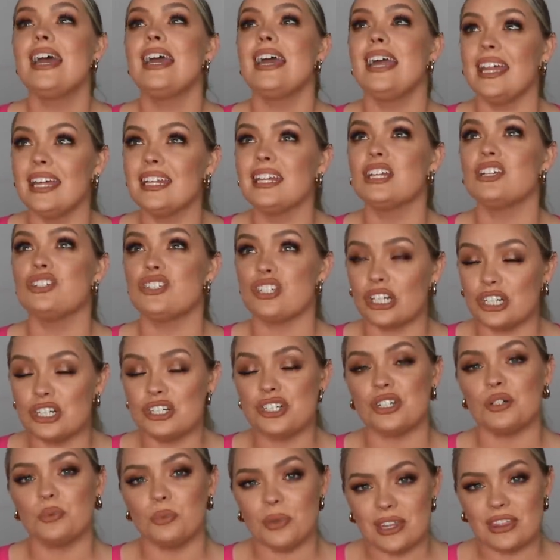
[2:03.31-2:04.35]
in
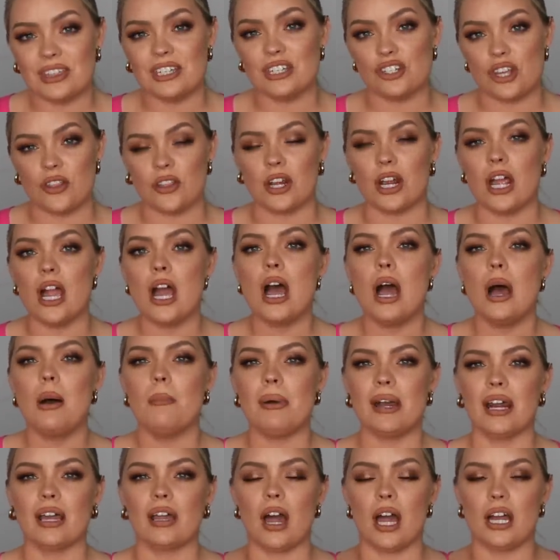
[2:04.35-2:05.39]
conjunction with each other,
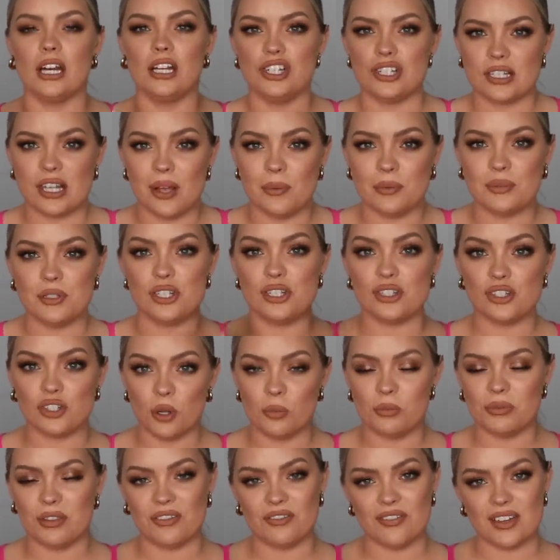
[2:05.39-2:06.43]
but it kind of just helps to
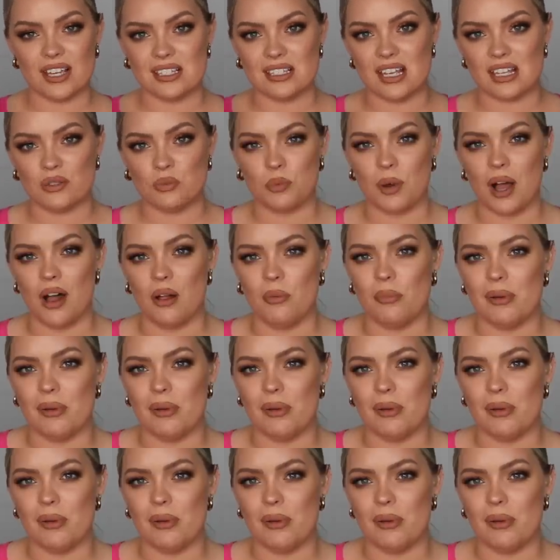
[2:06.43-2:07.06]
sculpt the face as well.